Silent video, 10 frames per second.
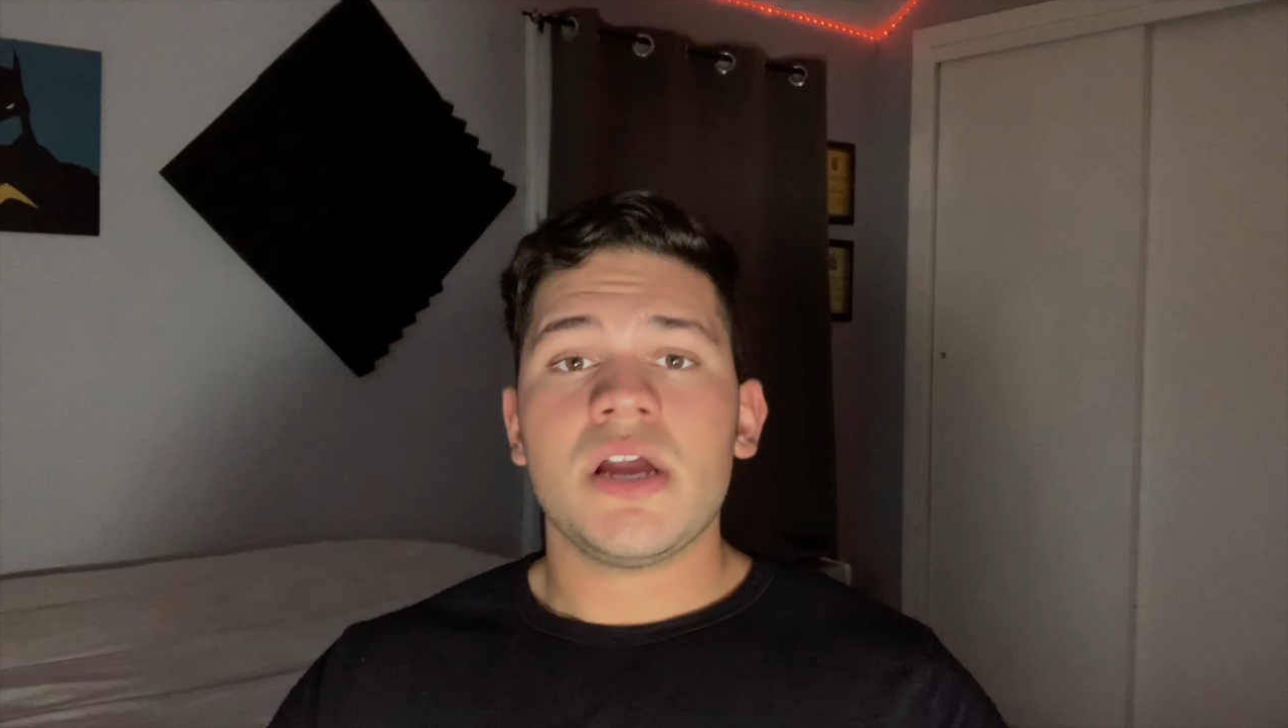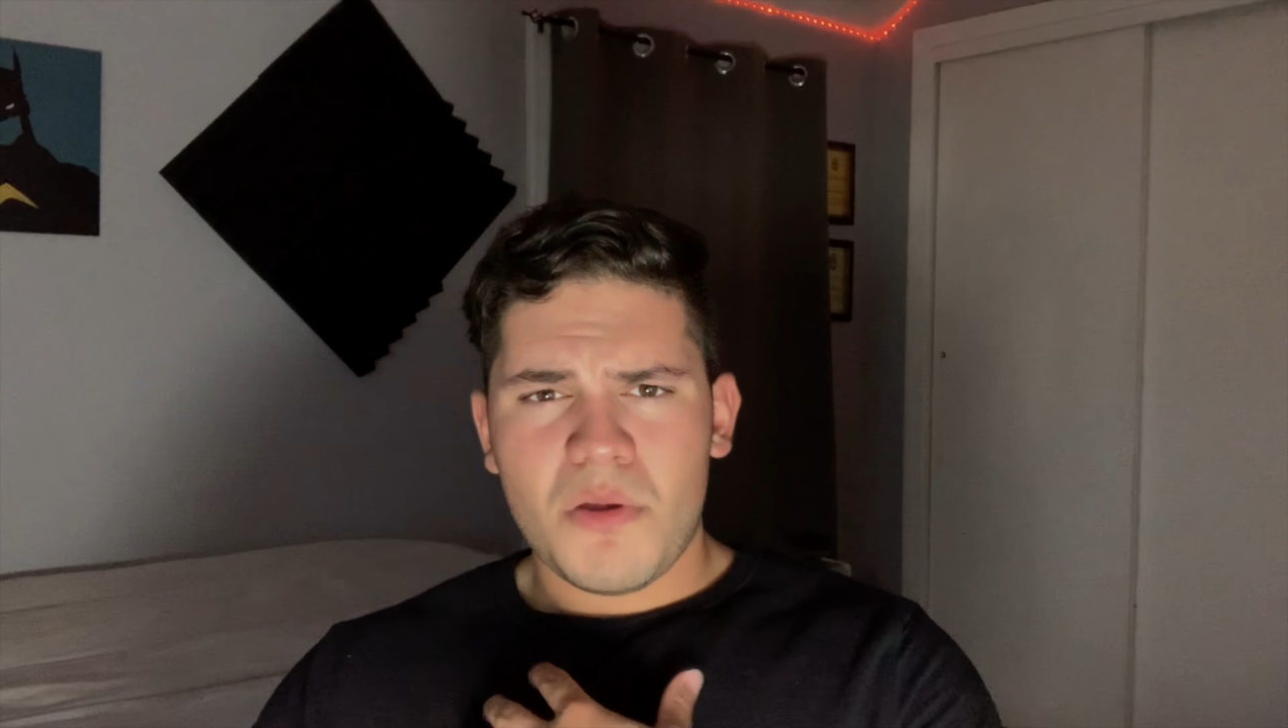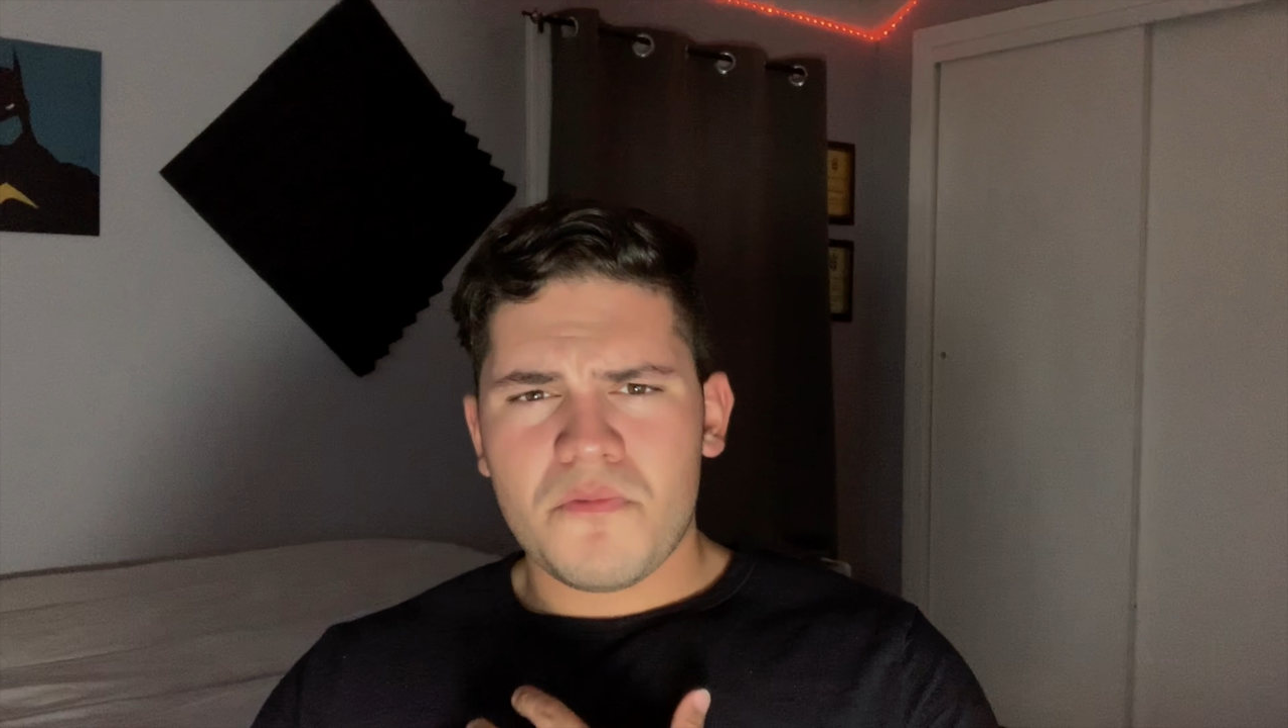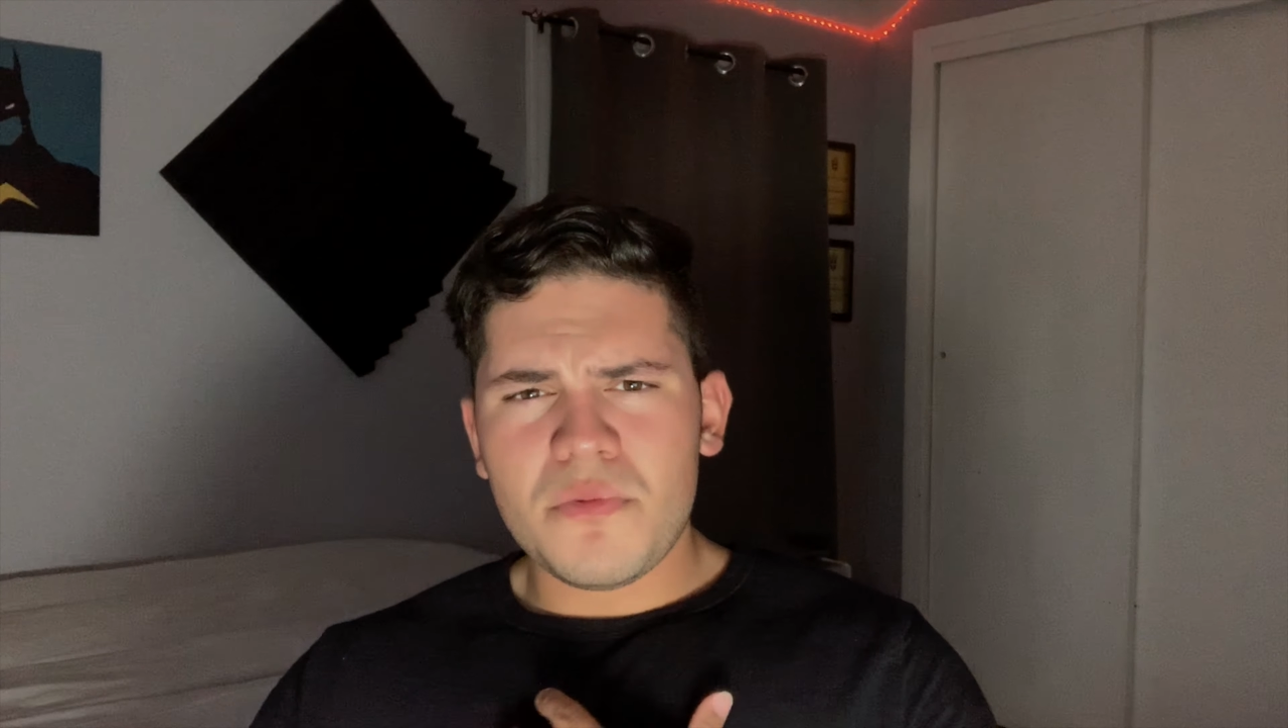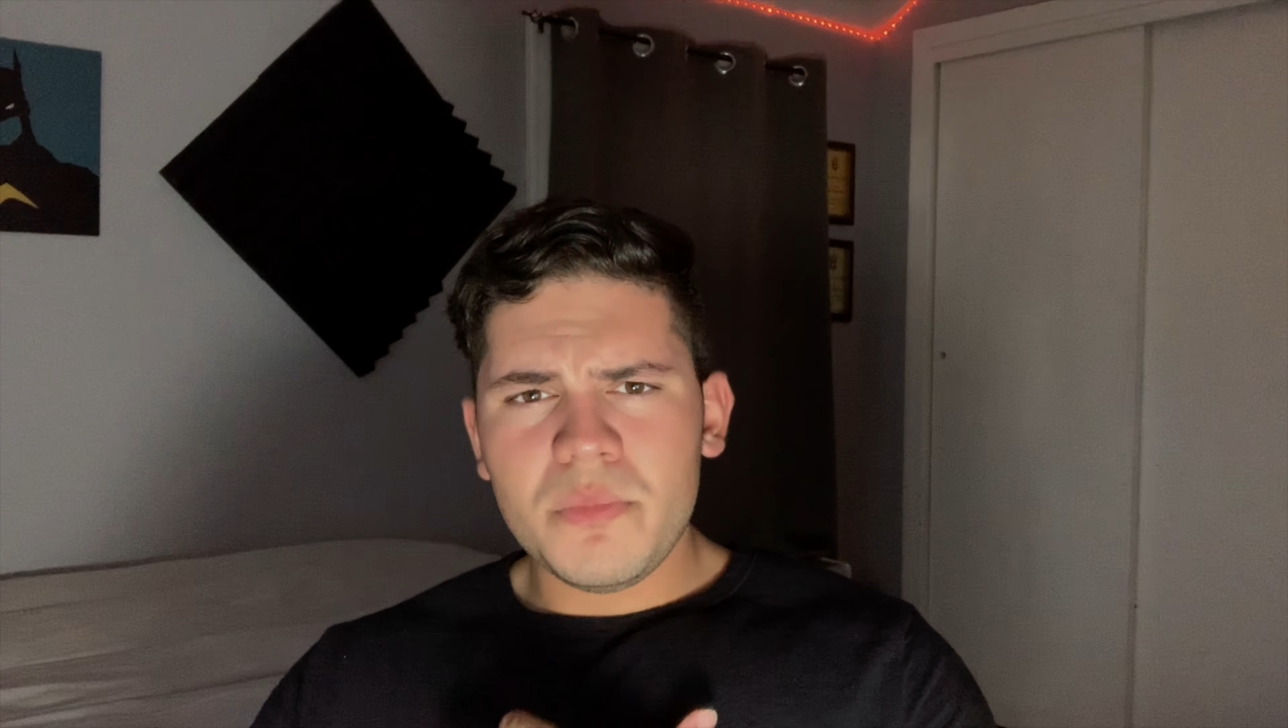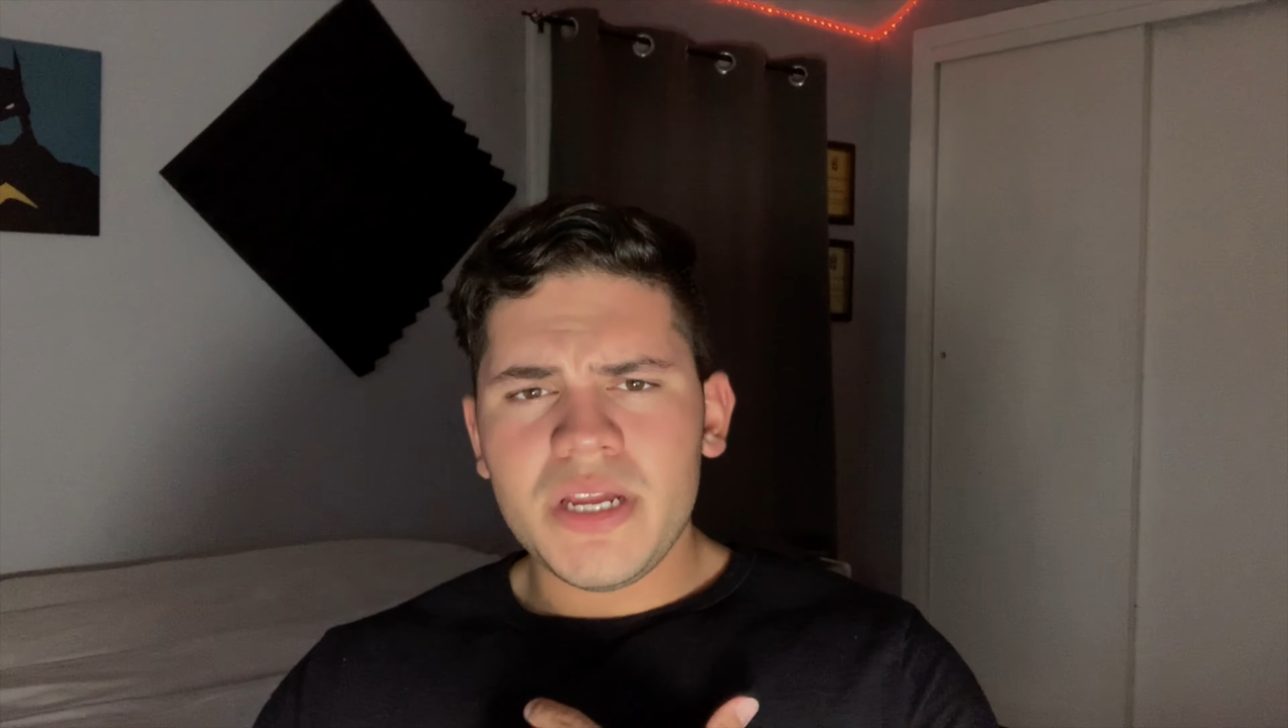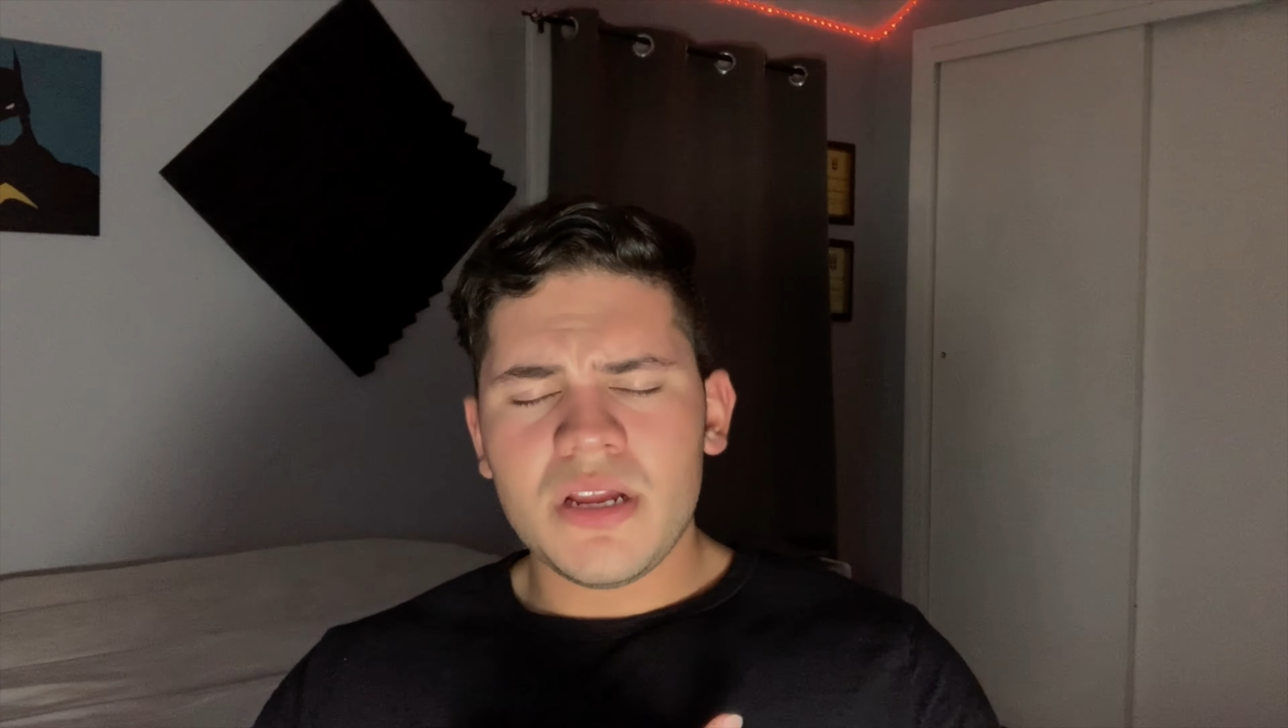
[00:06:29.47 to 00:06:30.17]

For me